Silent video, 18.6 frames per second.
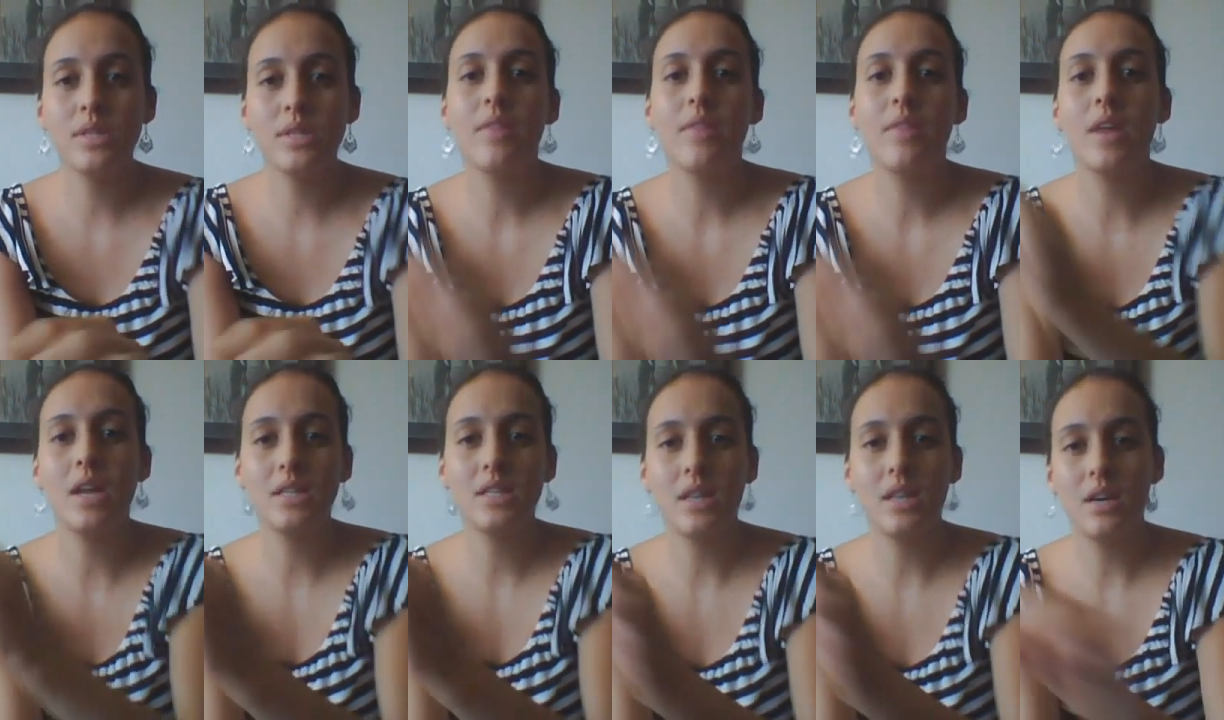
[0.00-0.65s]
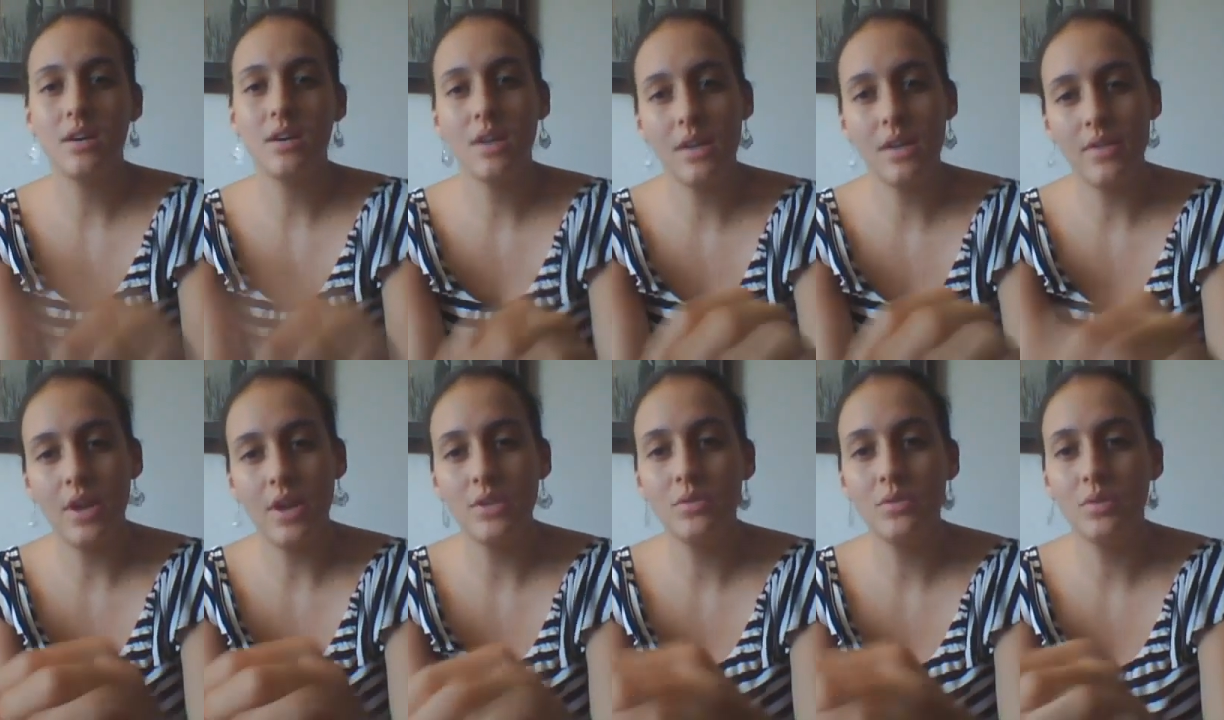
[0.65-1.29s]
and then I tug, and
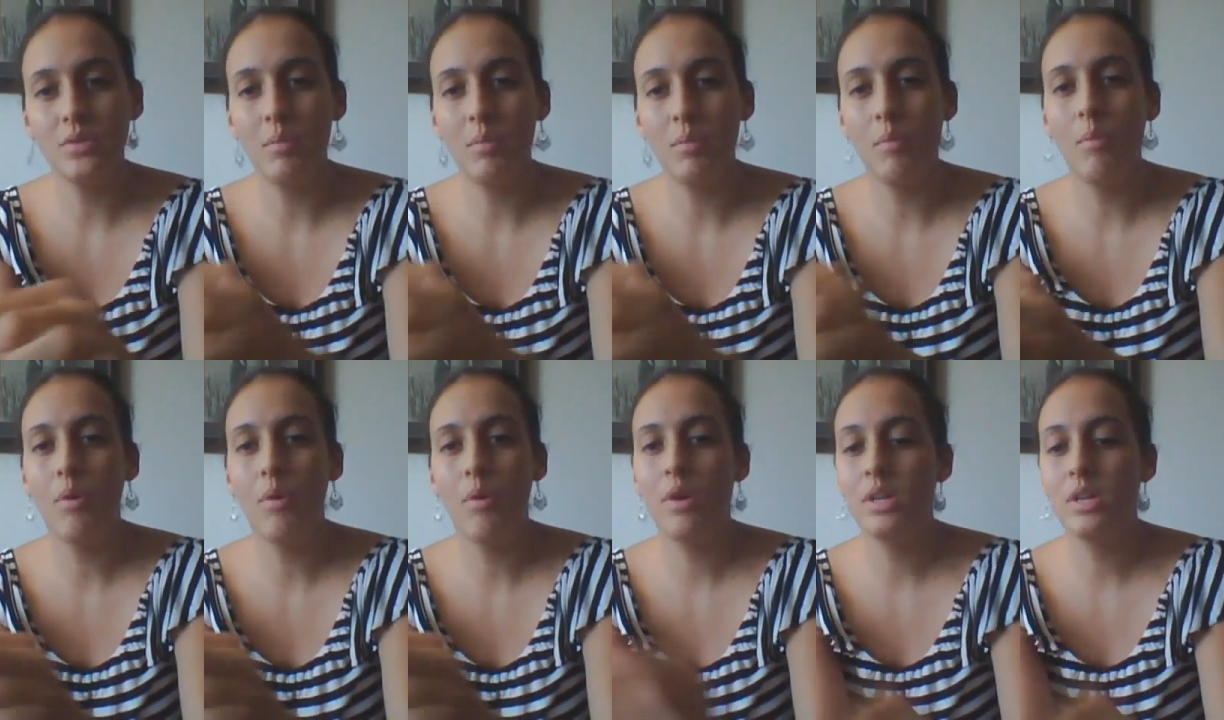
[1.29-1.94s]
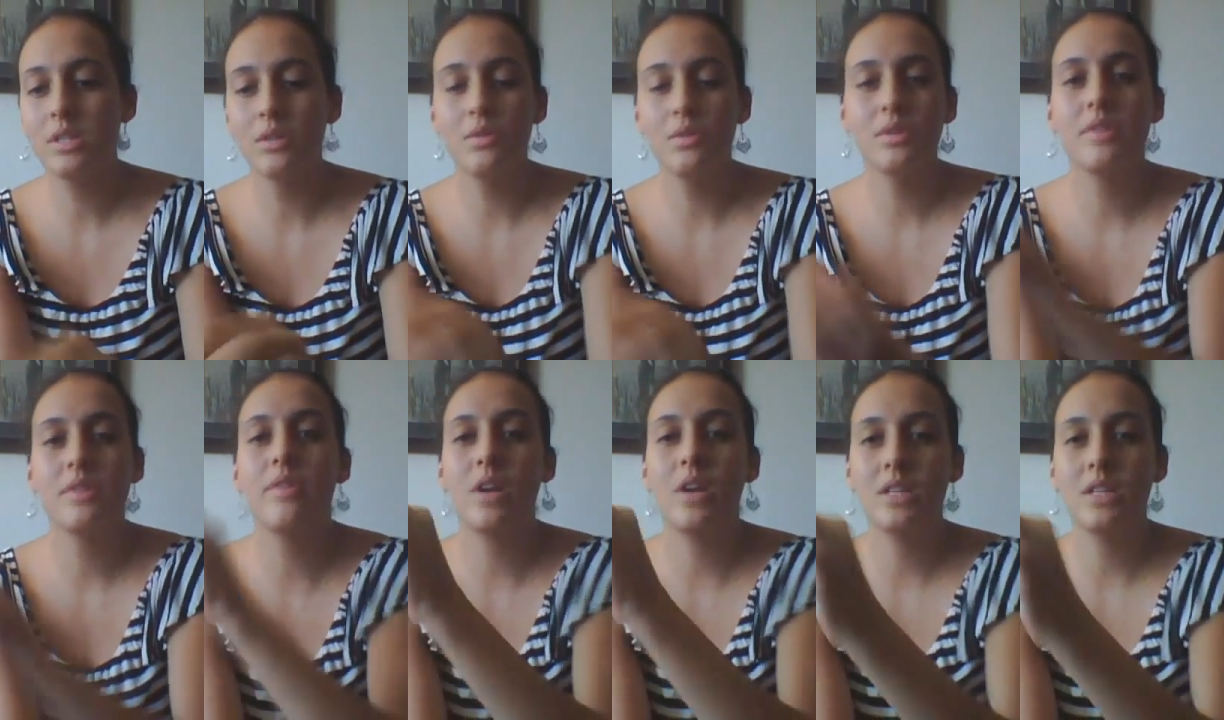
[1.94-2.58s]
then I do a couple more and it's loose,
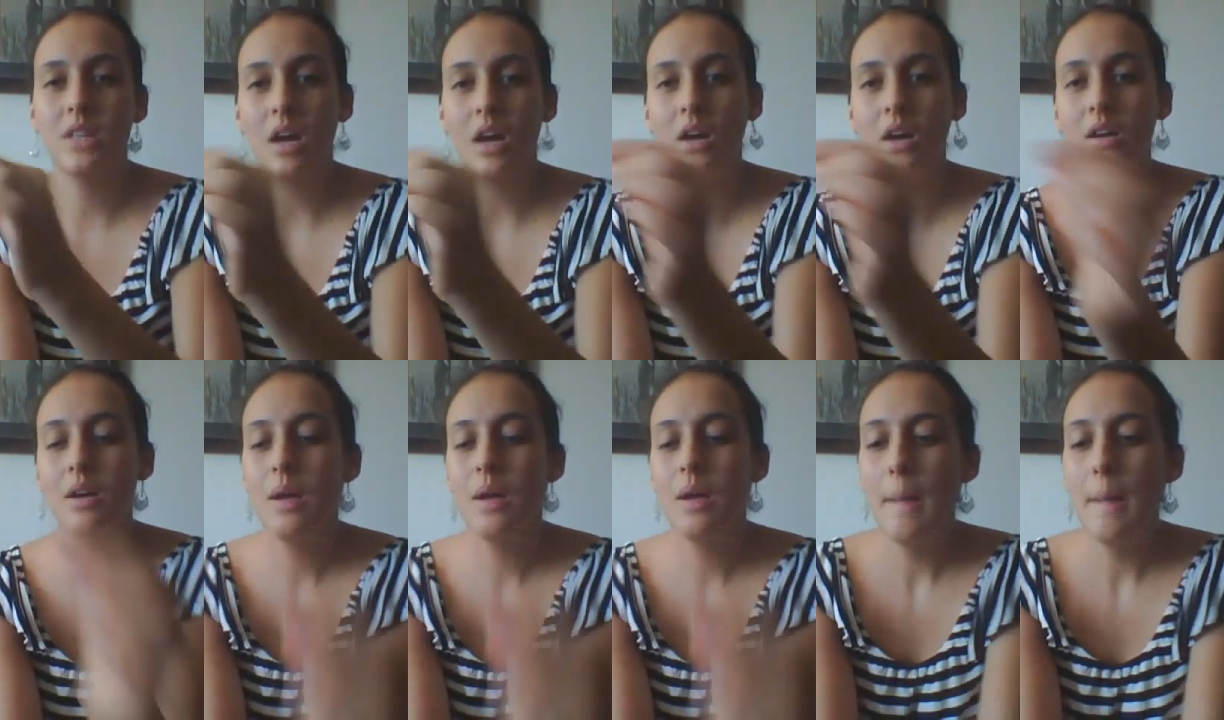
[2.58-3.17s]
and then I tug,